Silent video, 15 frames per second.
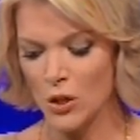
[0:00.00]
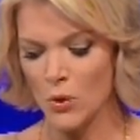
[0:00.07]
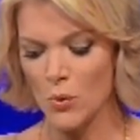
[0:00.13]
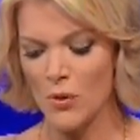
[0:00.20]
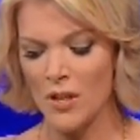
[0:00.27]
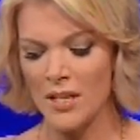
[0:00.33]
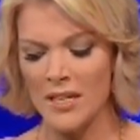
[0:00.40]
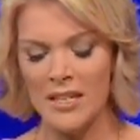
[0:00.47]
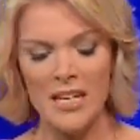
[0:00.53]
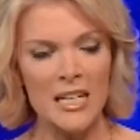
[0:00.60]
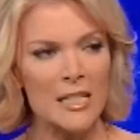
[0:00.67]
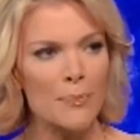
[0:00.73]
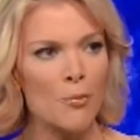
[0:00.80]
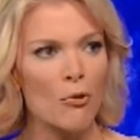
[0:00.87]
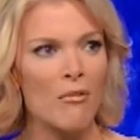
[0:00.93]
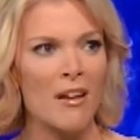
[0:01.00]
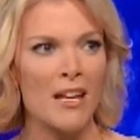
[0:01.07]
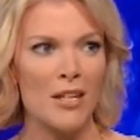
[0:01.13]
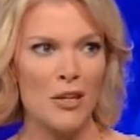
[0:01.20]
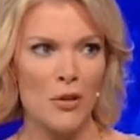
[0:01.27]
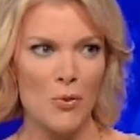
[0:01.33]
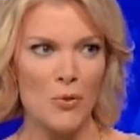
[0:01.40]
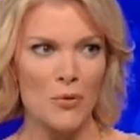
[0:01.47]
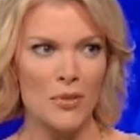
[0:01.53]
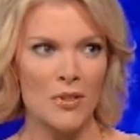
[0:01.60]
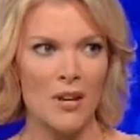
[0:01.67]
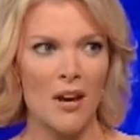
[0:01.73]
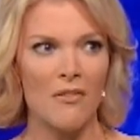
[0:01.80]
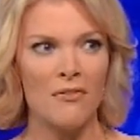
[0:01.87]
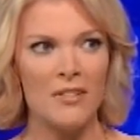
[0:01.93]
to the disparate
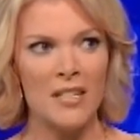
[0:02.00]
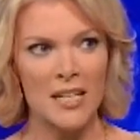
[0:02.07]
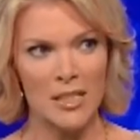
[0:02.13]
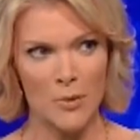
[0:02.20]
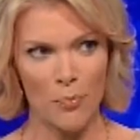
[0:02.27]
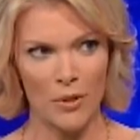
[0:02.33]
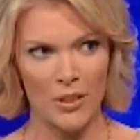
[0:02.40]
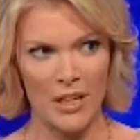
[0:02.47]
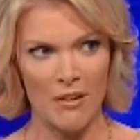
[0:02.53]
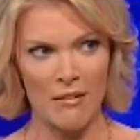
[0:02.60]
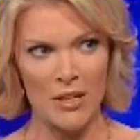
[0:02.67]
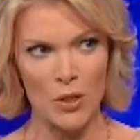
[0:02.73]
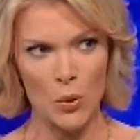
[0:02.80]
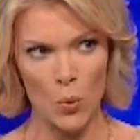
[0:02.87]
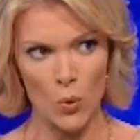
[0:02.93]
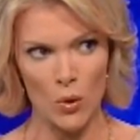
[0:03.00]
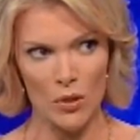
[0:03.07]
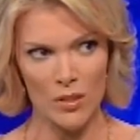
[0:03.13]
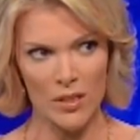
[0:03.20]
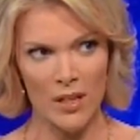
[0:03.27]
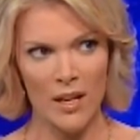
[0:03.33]
use of disciplinary tools.